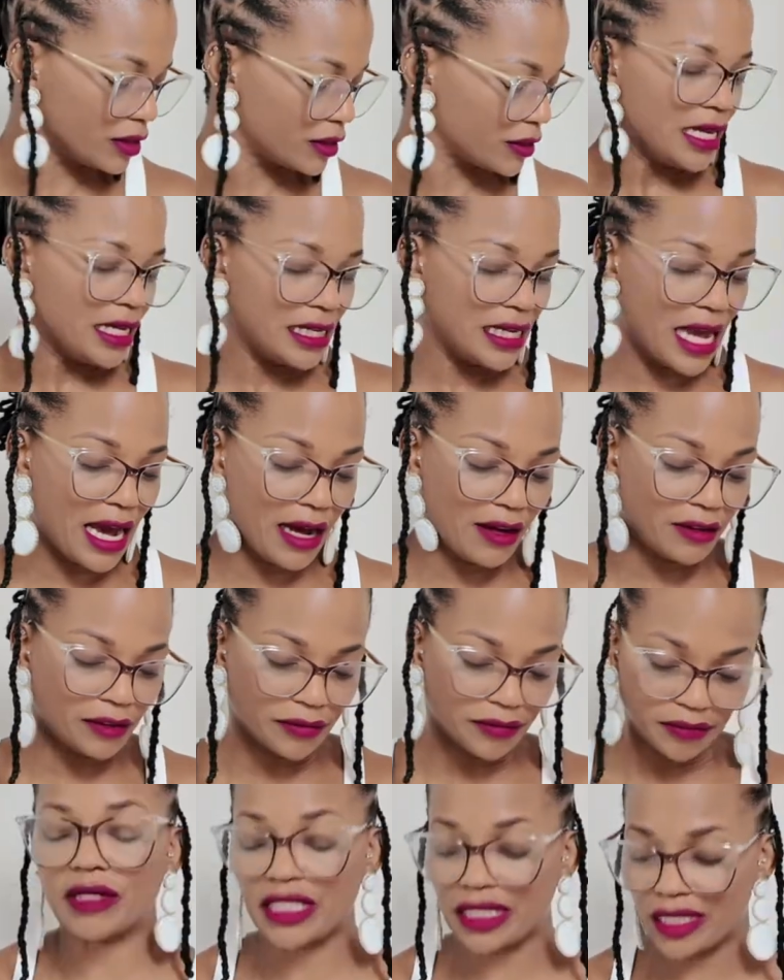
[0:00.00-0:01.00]
Now,
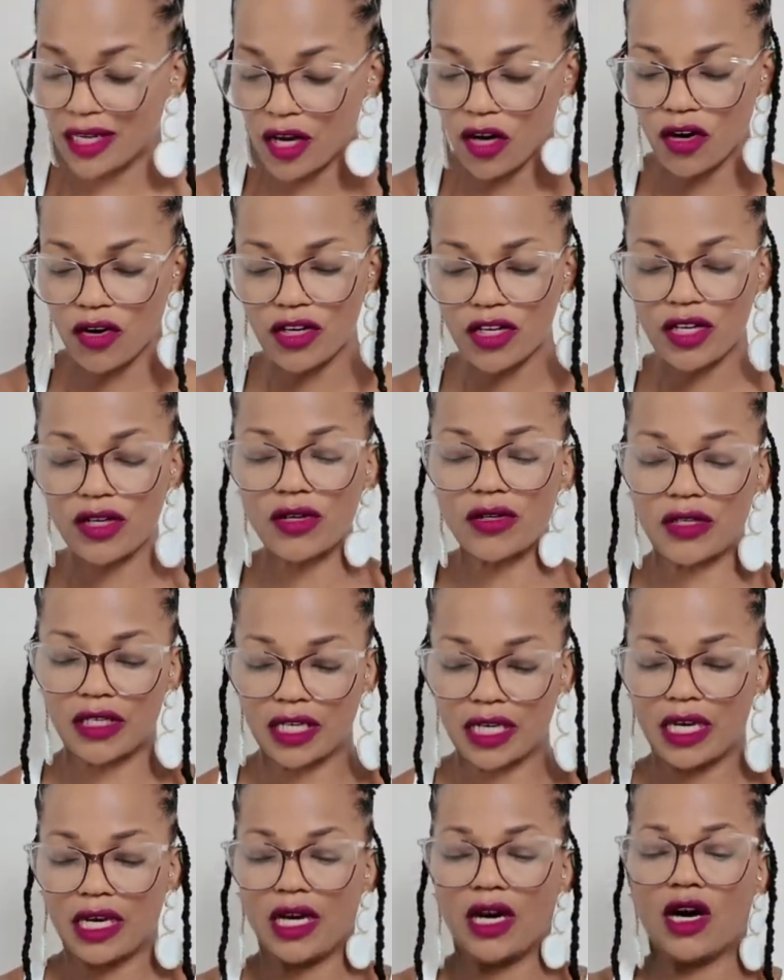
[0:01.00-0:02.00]
material
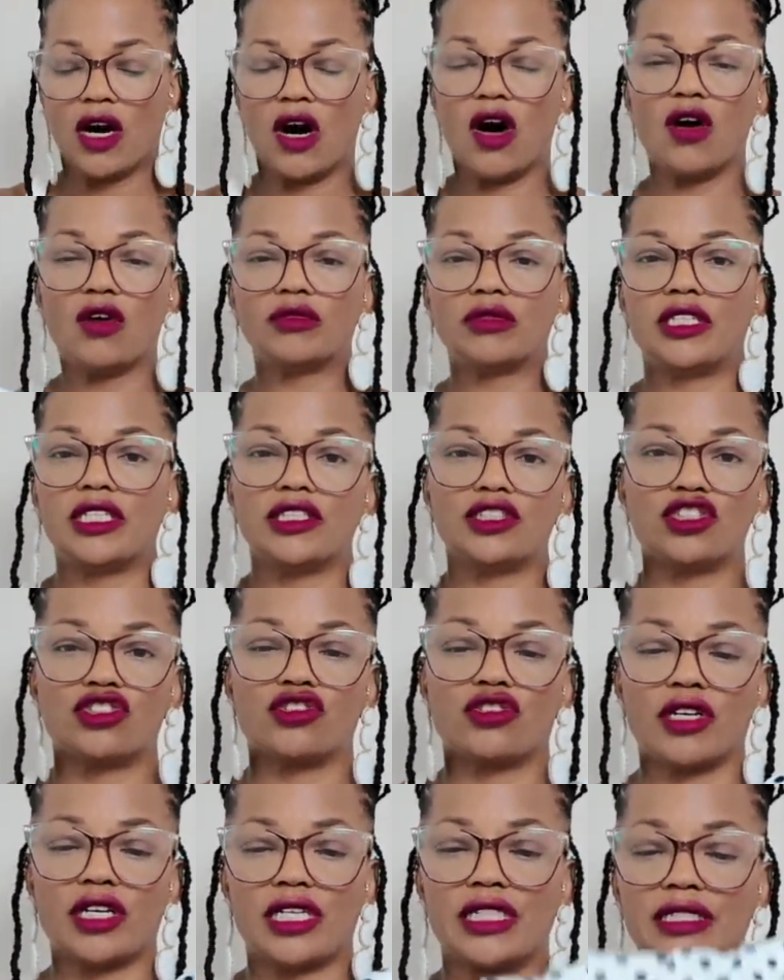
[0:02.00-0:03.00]
on this
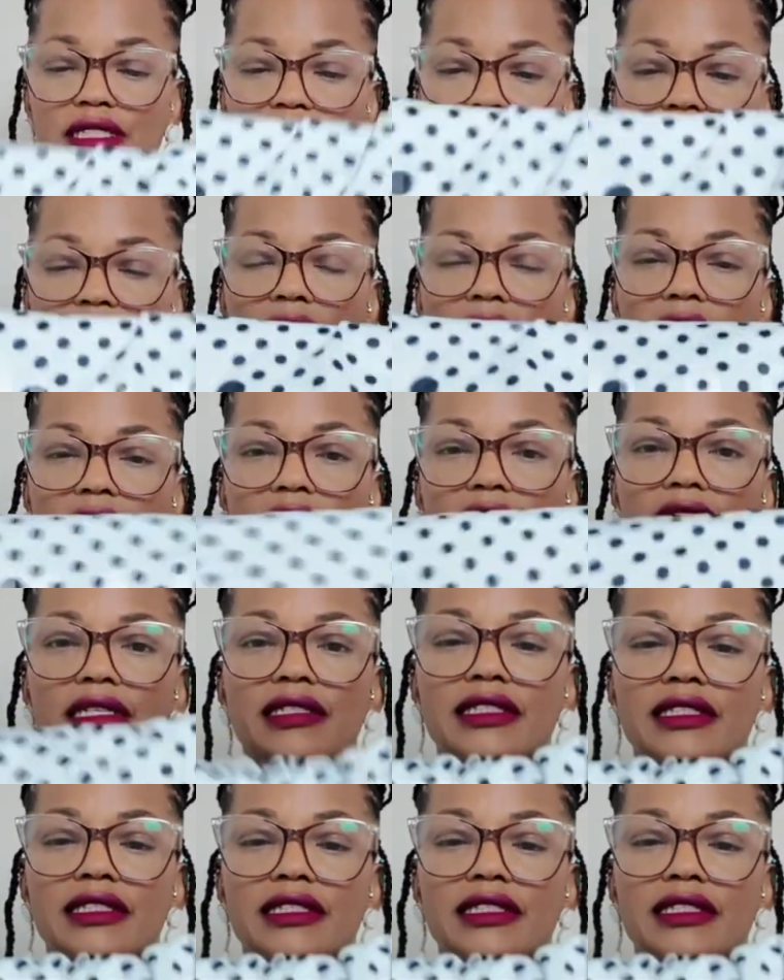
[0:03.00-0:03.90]
dress is